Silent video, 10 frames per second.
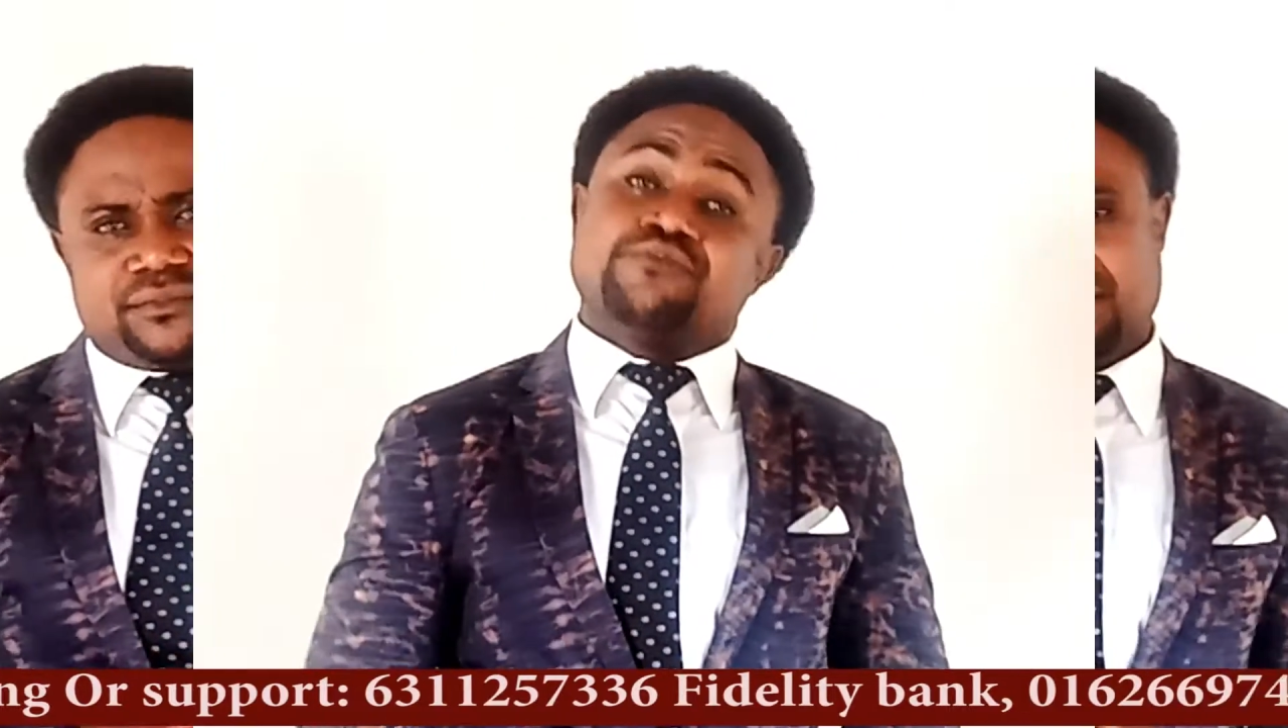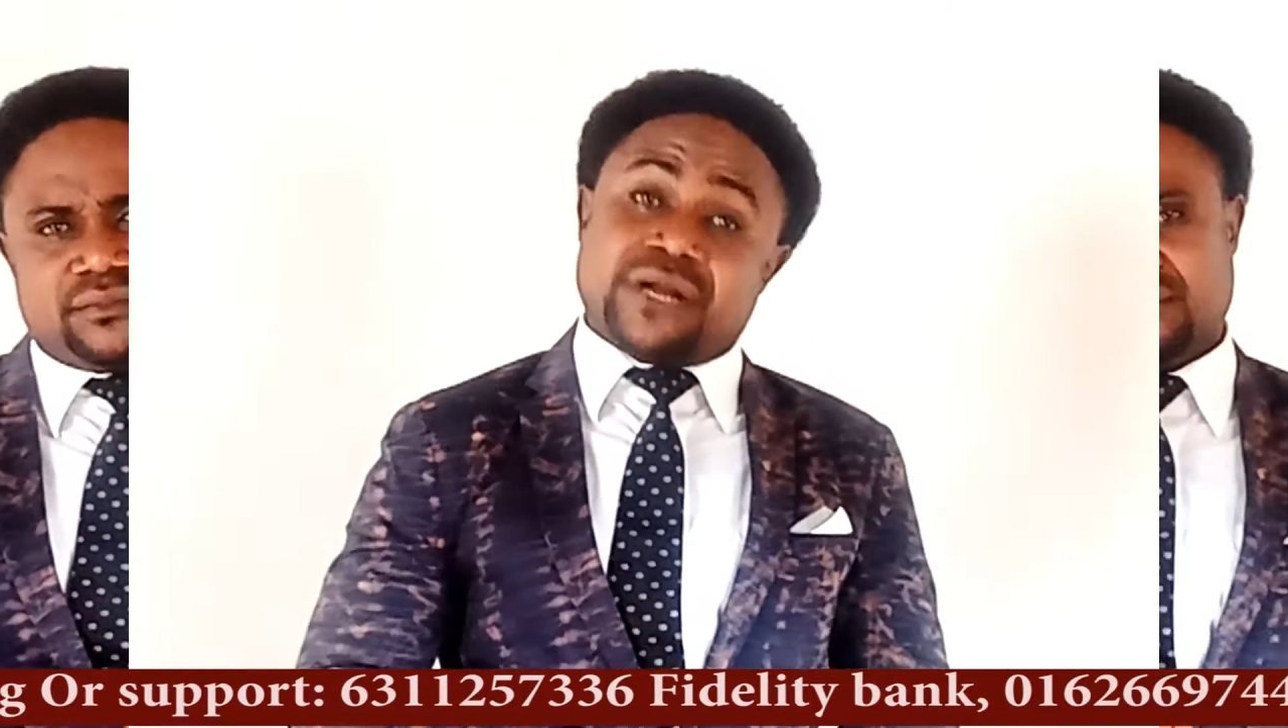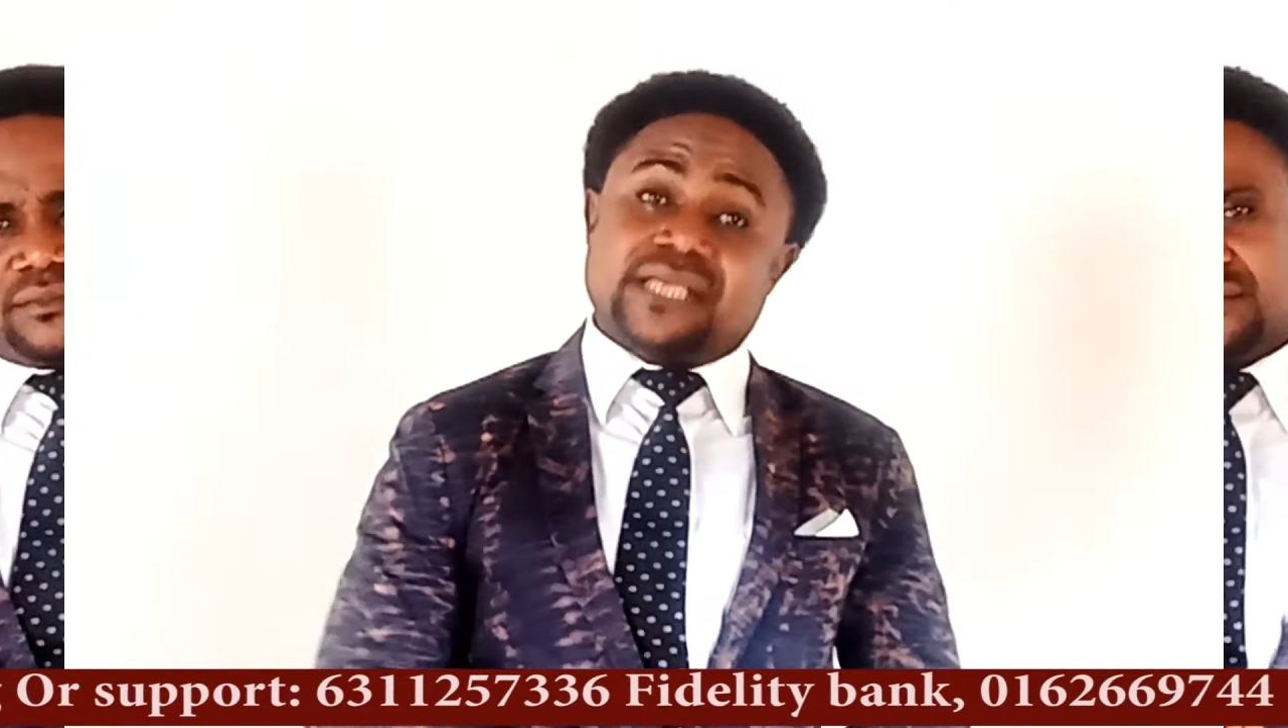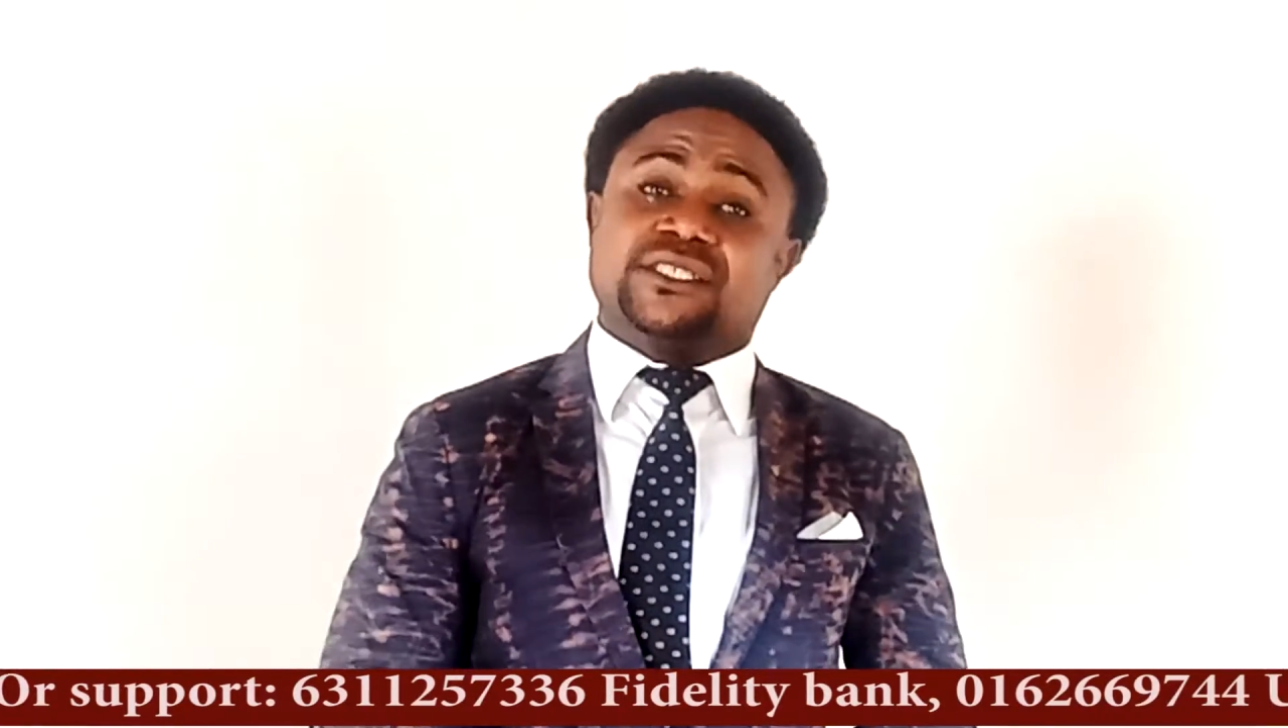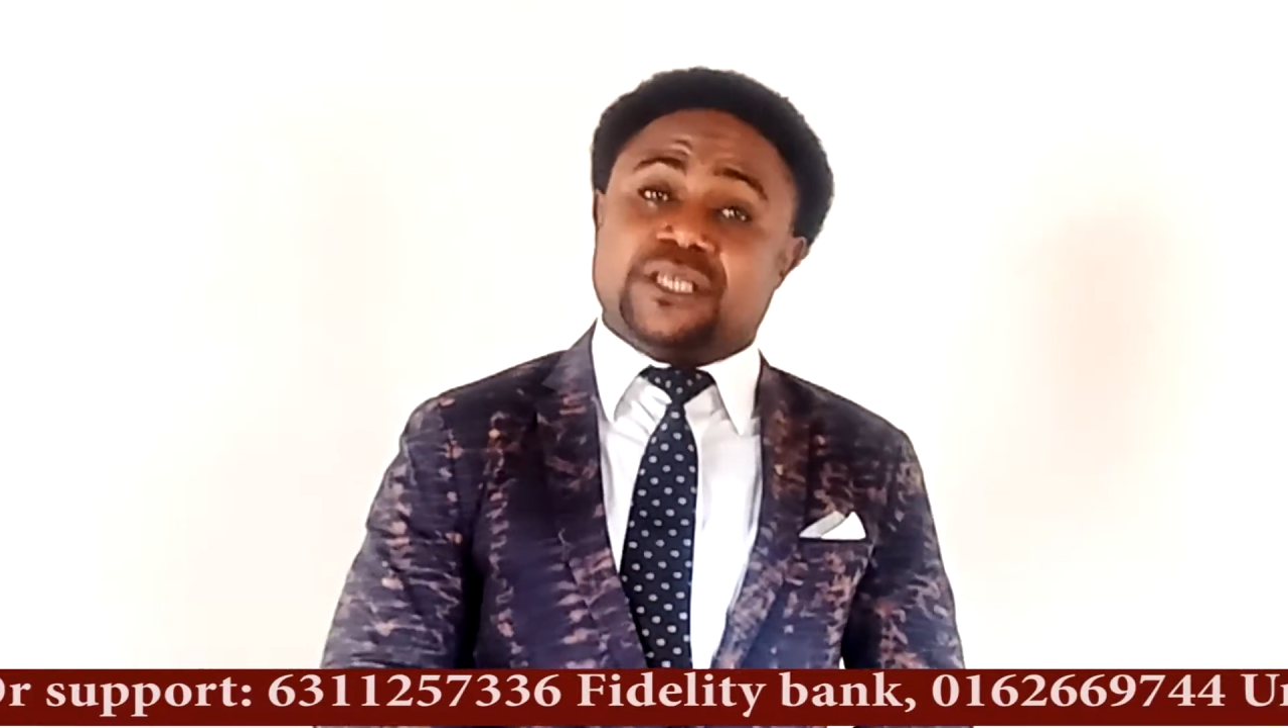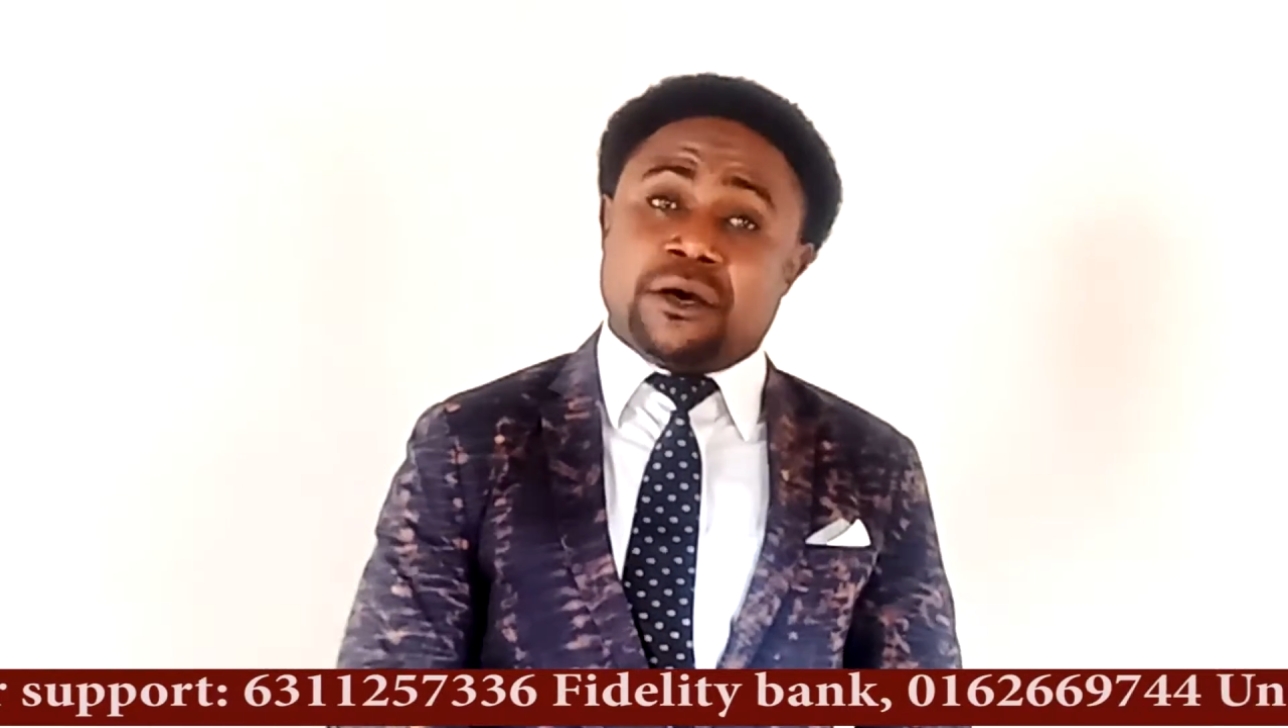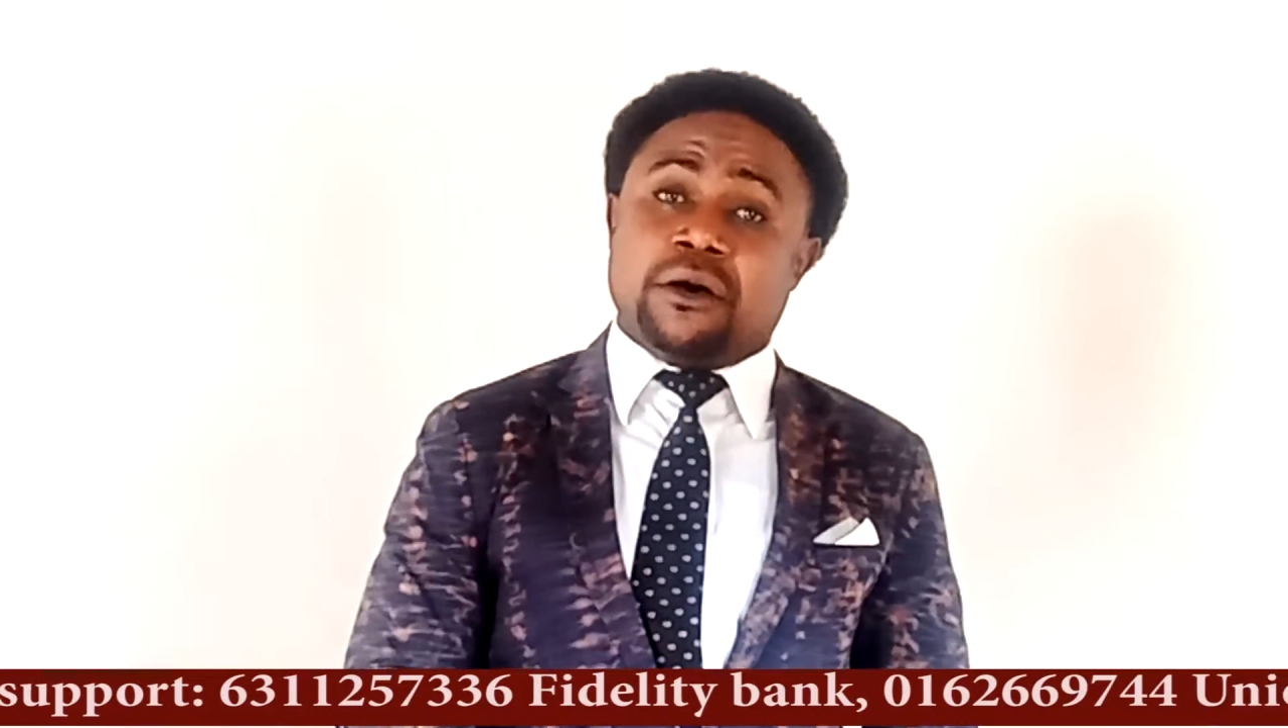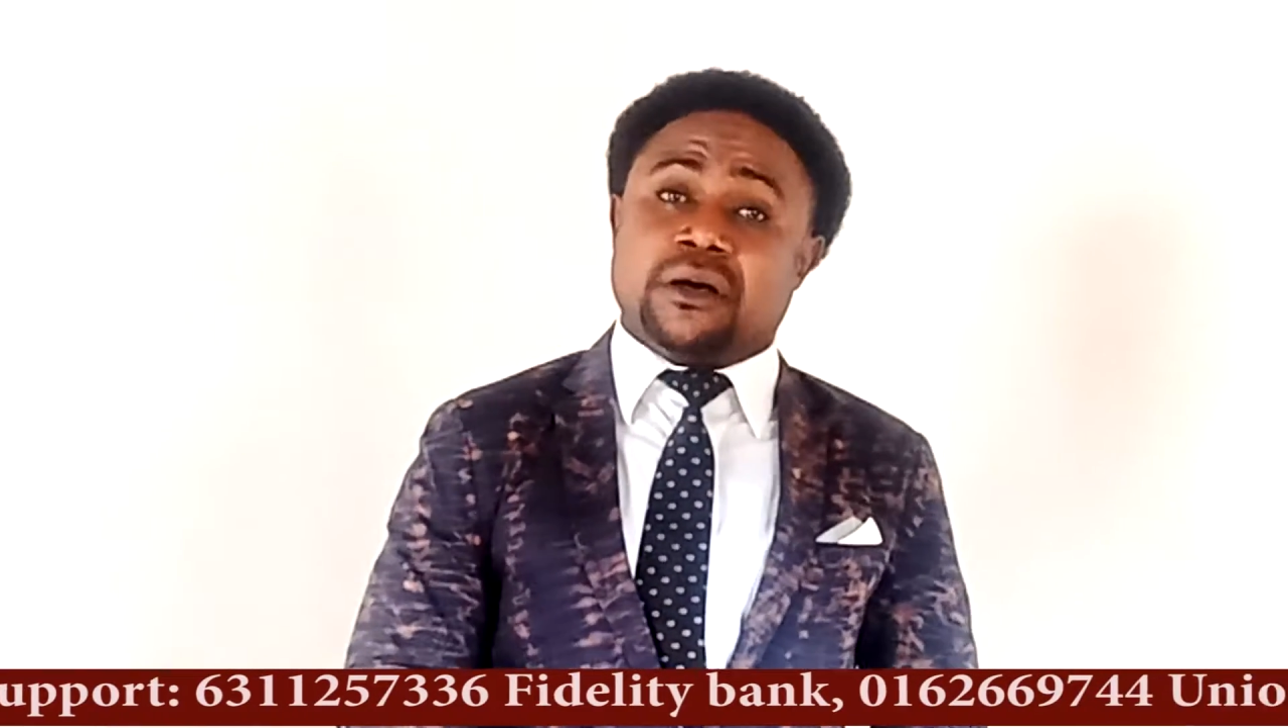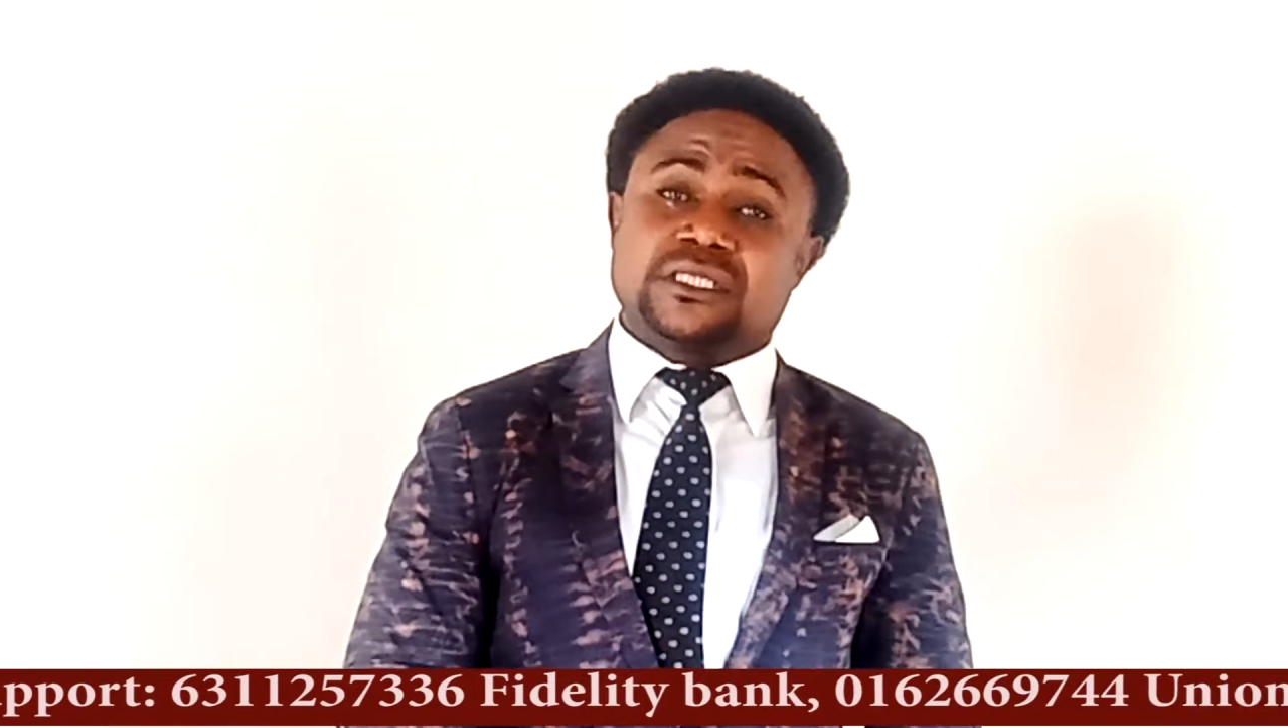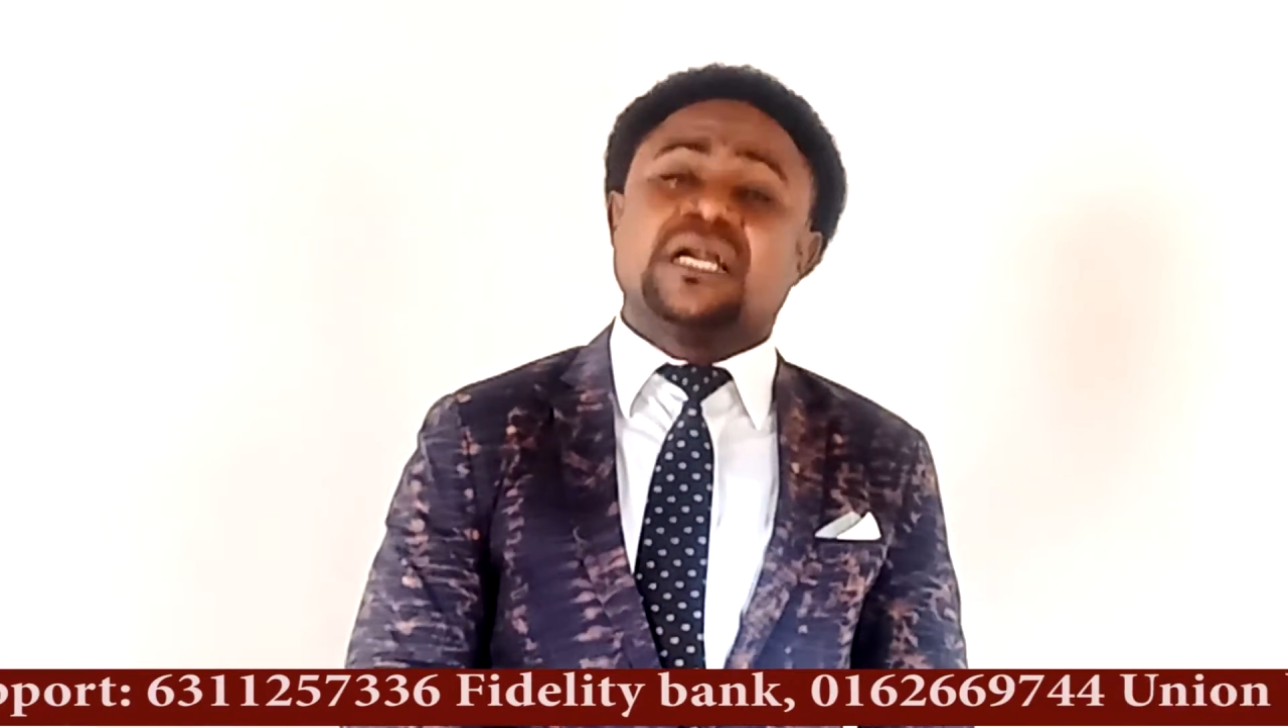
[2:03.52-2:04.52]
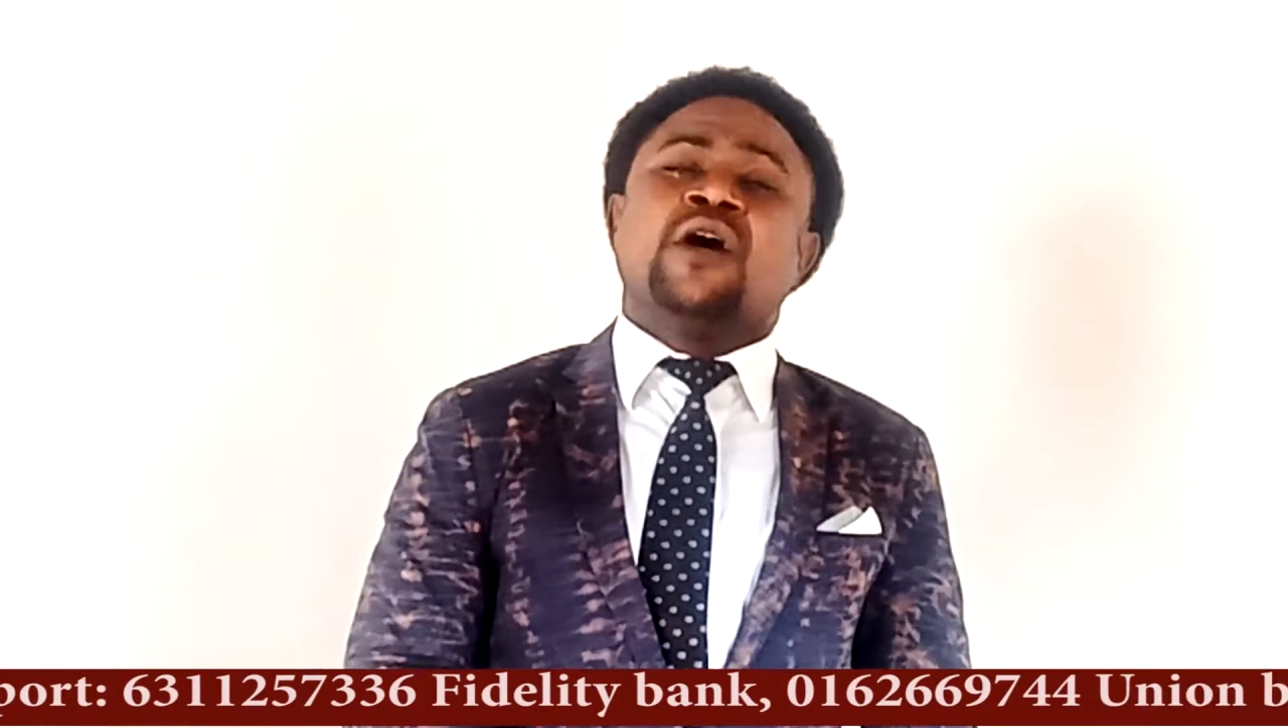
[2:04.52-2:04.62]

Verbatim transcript: Praise God.